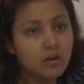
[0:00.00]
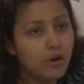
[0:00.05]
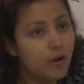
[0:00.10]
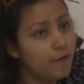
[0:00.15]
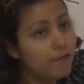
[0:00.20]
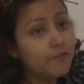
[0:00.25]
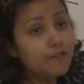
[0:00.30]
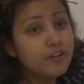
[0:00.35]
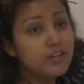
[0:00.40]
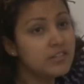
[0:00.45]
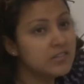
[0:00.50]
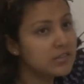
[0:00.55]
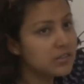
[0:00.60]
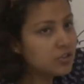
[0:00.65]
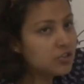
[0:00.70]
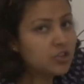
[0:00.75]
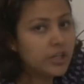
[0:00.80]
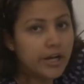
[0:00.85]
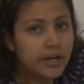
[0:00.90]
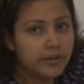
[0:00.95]
of risk
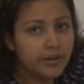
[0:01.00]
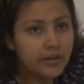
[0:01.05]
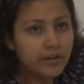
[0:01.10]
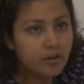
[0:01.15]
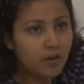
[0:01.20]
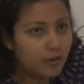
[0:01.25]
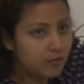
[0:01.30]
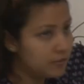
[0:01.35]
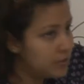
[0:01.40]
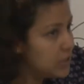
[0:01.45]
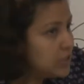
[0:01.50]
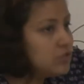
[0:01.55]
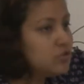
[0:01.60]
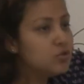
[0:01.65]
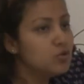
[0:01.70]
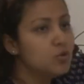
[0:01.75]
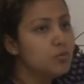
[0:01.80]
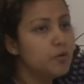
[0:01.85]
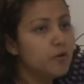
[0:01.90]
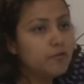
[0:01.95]
sharing of these
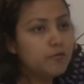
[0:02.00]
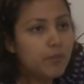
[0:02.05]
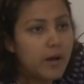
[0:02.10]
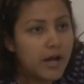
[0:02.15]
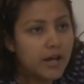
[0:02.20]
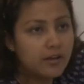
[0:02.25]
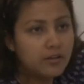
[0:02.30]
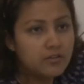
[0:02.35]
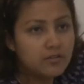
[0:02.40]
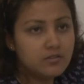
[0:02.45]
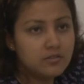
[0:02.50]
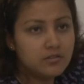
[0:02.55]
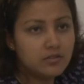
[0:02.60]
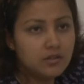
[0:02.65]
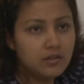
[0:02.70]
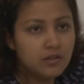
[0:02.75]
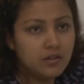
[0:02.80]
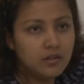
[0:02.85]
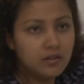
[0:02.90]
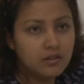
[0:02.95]
group of buyers,
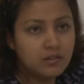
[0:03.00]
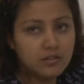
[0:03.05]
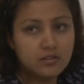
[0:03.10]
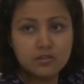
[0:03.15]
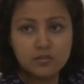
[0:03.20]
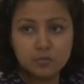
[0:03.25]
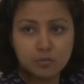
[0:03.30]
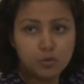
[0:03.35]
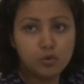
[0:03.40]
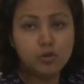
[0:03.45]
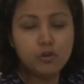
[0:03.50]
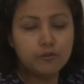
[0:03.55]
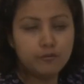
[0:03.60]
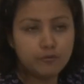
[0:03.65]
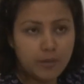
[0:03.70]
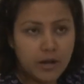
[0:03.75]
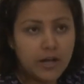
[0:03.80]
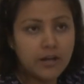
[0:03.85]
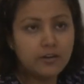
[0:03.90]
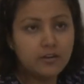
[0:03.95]
this pool
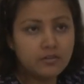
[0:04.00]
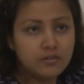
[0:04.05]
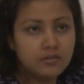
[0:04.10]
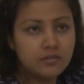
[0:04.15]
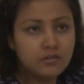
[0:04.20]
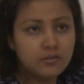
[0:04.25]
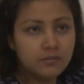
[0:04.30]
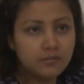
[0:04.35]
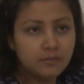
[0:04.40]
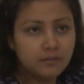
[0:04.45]
of buyers.